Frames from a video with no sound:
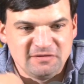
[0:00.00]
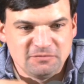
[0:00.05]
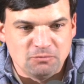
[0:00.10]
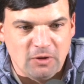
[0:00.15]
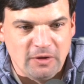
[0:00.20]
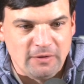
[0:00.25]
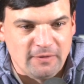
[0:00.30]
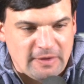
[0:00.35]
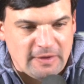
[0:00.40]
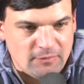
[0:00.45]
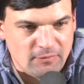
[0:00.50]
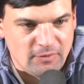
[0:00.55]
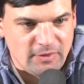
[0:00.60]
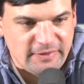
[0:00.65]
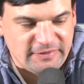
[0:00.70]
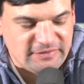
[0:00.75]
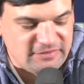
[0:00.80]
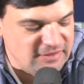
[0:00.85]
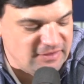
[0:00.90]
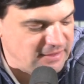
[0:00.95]
His brother had a
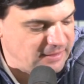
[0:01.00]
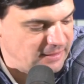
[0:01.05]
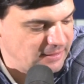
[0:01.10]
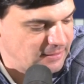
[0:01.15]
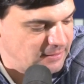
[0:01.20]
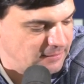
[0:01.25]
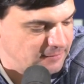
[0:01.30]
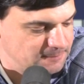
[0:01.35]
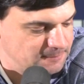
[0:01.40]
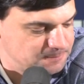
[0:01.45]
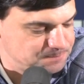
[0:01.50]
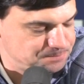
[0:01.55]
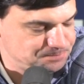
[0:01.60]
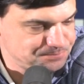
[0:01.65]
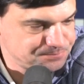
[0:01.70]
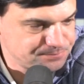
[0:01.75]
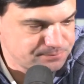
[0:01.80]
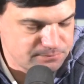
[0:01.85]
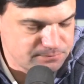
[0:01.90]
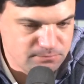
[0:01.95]
run at Tech, and
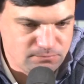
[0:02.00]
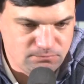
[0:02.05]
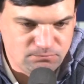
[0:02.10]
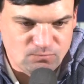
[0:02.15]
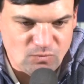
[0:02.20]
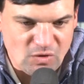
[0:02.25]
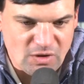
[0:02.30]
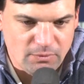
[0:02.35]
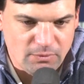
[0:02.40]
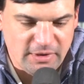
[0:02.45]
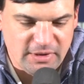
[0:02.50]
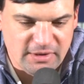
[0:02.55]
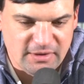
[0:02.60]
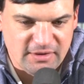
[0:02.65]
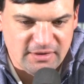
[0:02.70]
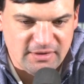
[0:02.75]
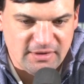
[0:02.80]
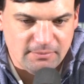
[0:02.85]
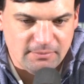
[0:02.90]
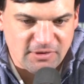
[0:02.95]
we had a
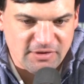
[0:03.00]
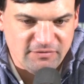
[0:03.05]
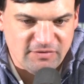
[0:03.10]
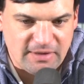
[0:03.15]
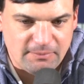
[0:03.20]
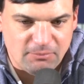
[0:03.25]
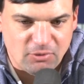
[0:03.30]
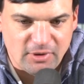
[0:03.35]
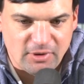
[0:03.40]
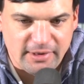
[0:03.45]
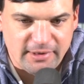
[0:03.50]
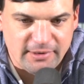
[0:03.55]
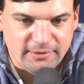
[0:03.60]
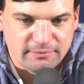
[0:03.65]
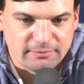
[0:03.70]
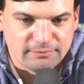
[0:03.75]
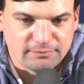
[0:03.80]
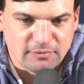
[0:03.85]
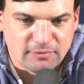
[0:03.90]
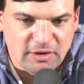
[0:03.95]
kid named Levi
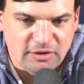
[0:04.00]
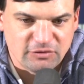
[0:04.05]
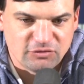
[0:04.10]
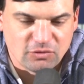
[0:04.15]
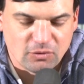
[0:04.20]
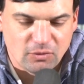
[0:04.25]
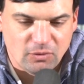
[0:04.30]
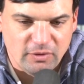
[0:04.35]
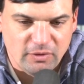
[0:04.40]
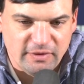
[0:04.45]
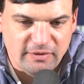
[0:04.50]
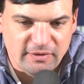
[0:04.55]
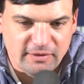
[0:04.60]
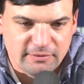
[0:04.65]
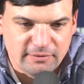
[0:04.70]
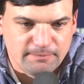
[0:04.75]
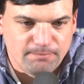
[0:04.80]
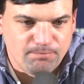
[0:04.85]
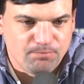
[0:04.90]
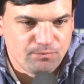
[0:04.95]
Brown at Troy that